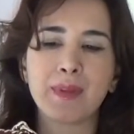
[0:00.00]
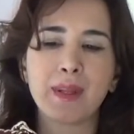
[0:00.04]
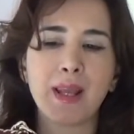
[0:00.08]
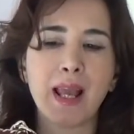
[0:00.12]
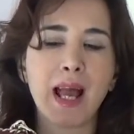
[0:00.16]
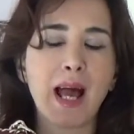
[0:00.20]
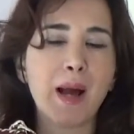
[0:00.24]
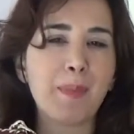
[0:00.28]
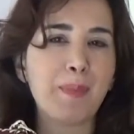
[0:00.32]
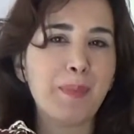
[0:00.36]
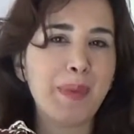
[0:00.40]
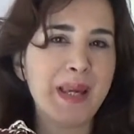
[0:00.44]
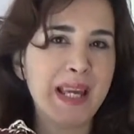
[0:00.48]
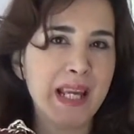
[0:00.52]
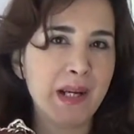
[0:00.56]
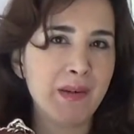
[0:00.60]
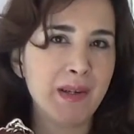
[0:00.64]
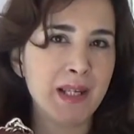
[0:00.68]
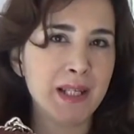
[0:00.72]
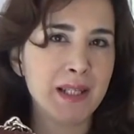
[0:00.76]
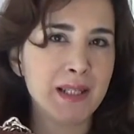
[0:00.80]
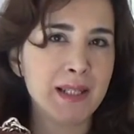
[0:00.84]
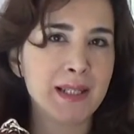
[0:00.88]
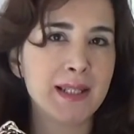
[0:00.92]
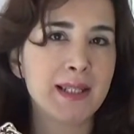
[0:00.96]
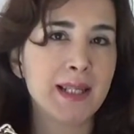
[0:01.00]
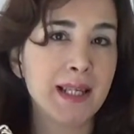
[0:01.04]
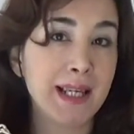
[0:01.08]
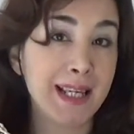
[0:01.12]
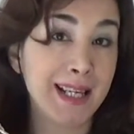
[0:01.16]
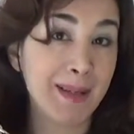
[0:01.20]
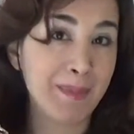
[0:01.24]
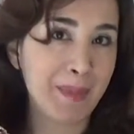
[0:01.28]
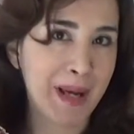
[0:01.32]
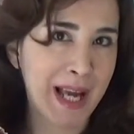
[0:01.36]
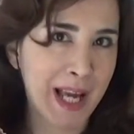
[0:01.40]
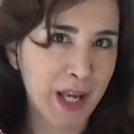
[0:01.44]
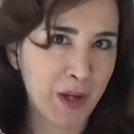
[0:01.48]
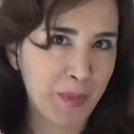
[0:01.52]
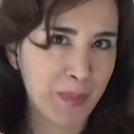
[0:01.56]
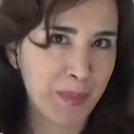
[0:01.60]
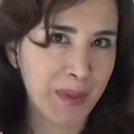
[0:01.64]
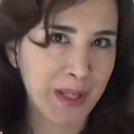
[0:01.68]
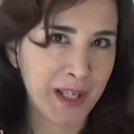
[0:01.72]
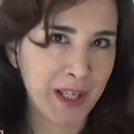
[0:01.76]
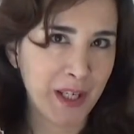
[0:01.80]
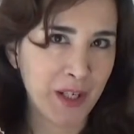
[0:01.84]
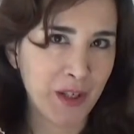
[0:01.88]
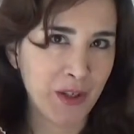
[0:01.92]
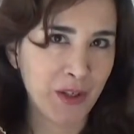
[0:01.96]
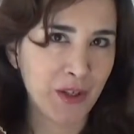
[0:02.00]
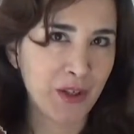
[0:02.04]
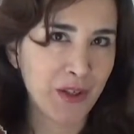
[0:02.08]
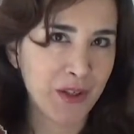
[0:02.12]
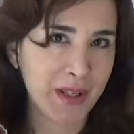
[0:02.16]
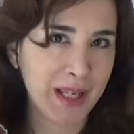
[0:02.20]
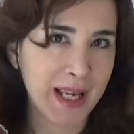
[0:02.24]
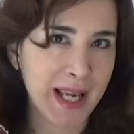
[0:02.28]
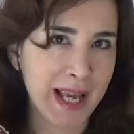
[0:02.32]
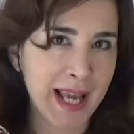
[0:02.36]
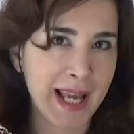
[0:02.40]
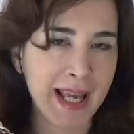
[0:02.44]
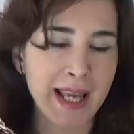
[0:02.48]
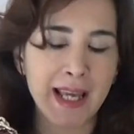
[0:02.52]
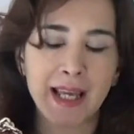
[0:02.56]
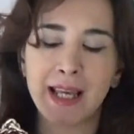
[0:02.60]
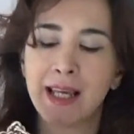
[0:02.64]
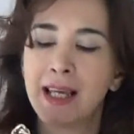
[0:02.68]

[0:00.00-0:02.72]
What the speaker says: appearance, in my opinion. Okay.